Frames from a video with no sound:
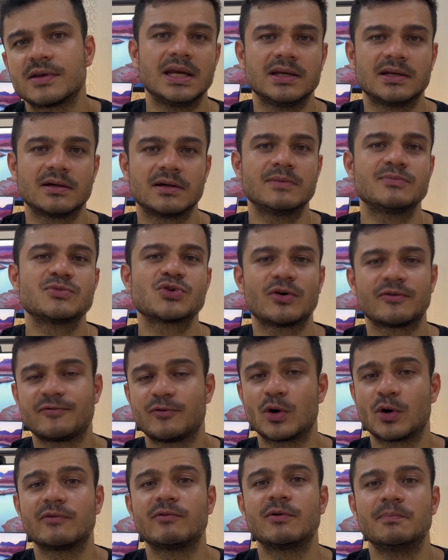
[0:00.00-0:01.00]
In terms of
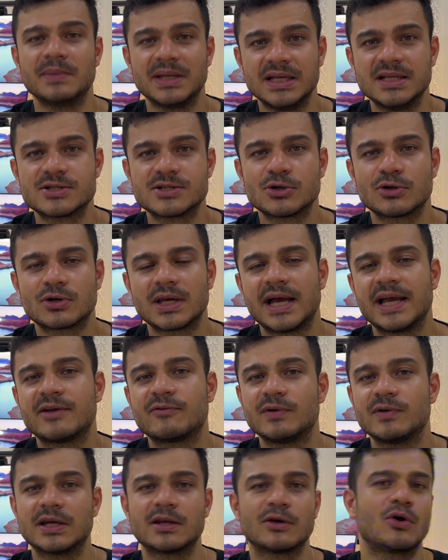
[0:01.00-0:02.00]
whatever meals look
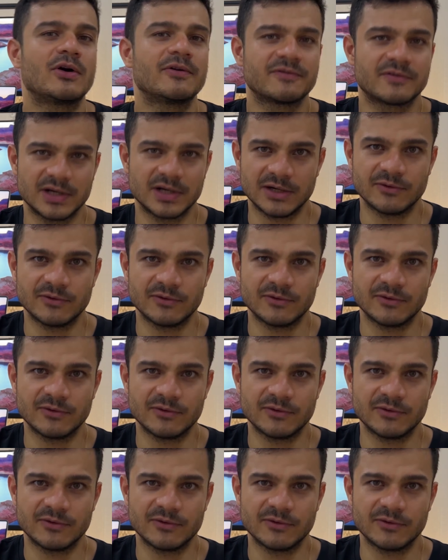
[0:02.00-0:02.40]
like, we eat a lot of